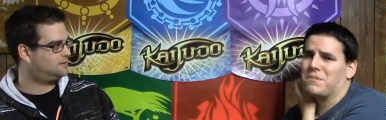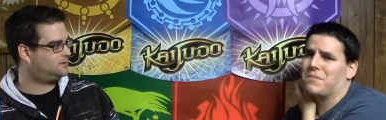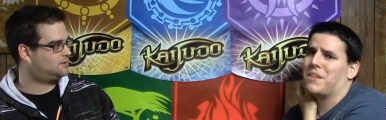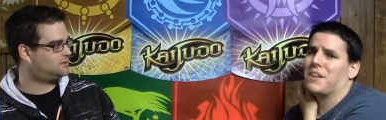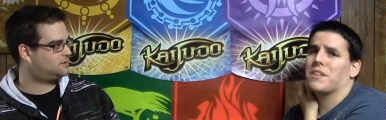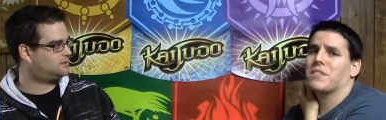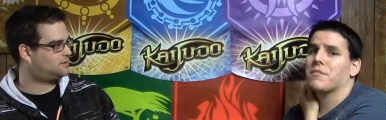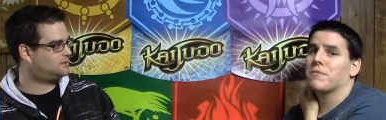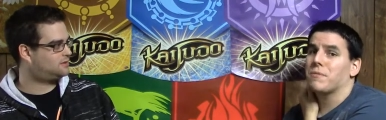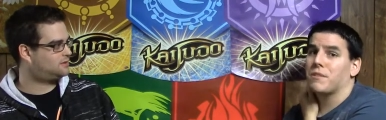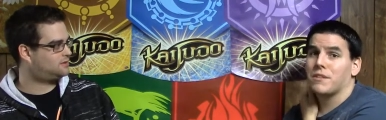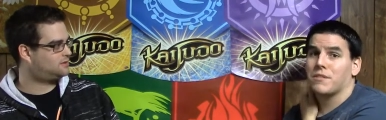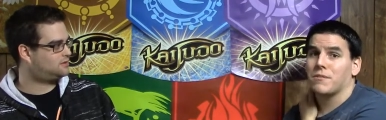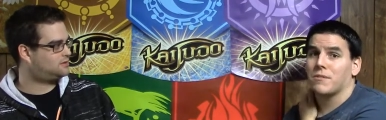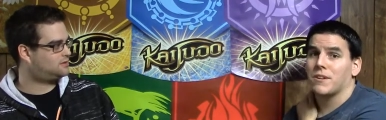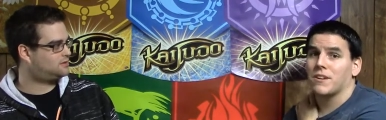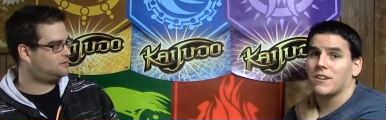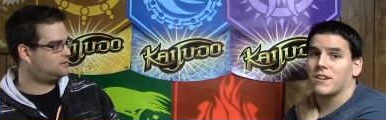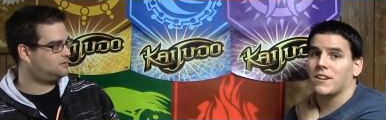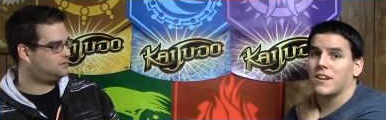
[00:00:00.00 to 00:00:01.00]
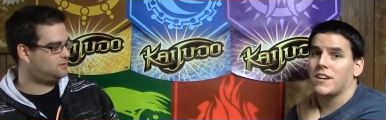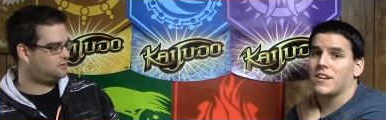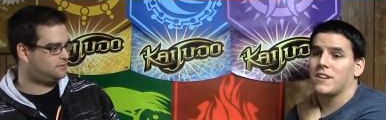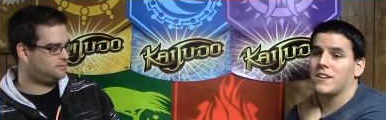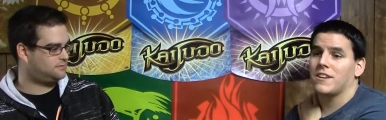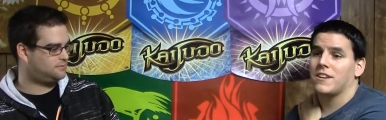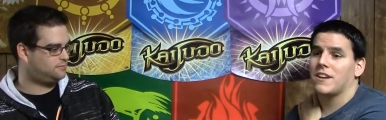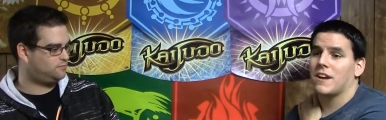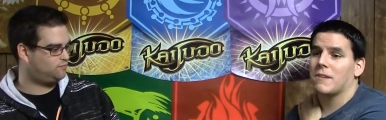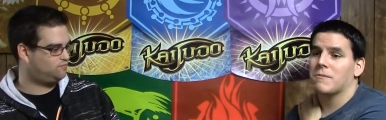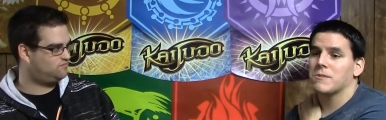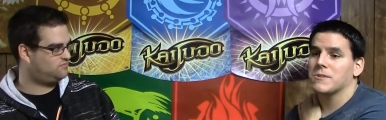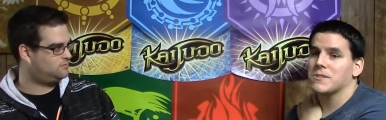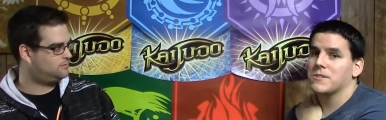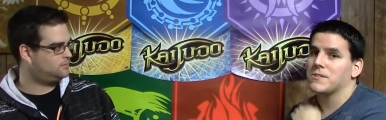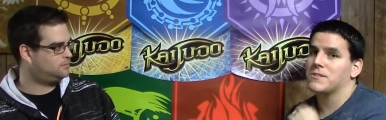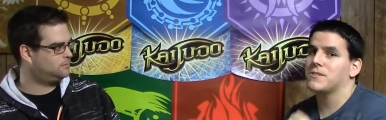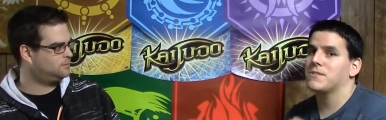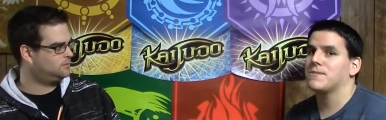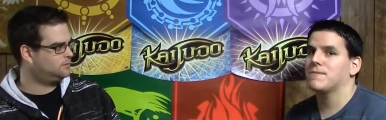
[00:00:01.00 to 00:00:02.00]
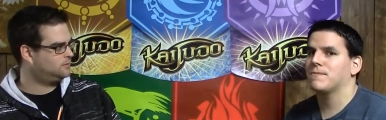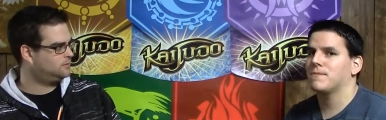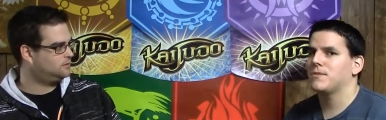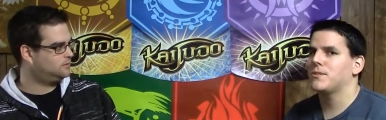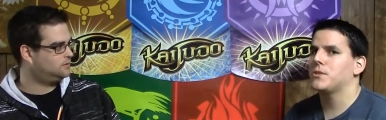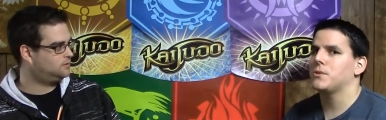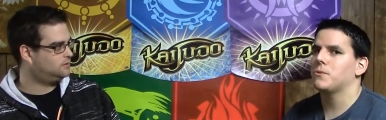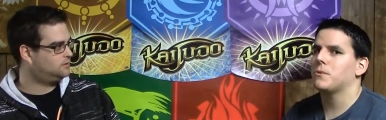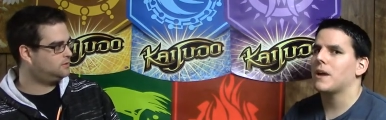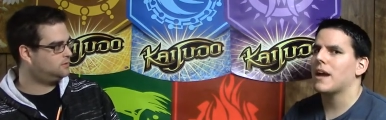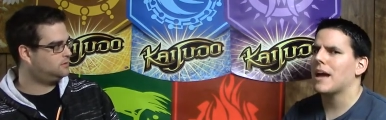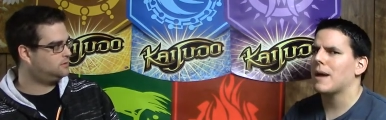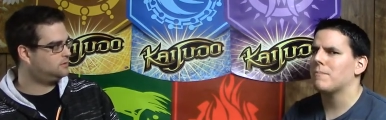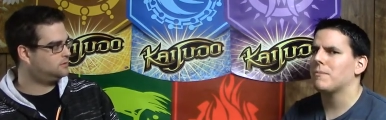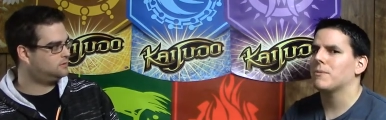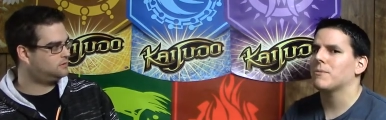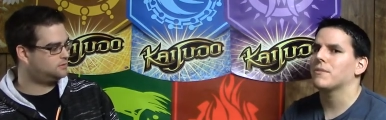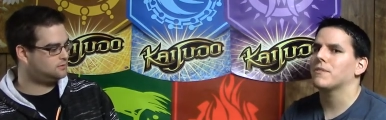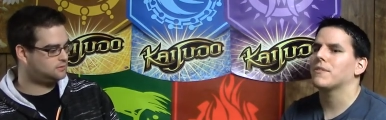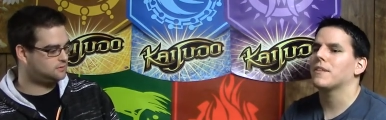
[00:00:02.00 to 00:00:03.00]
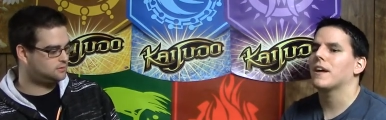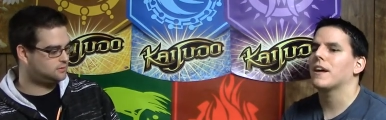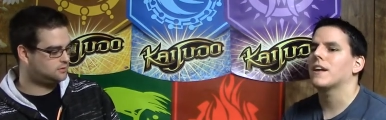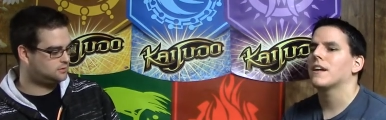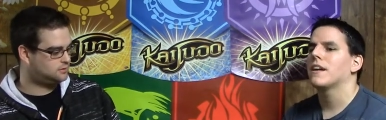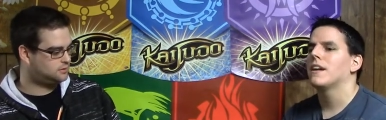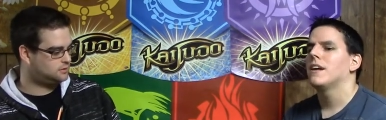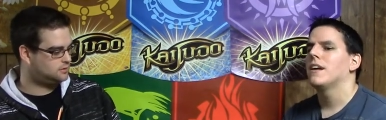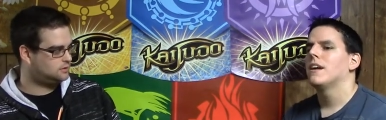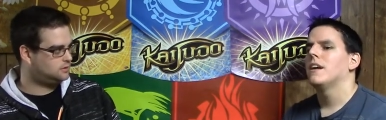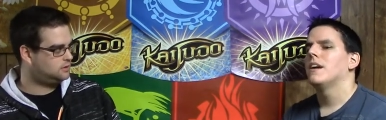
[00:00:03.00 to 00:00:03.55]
Speaker 1: like three three, and I wasn't too happy with that.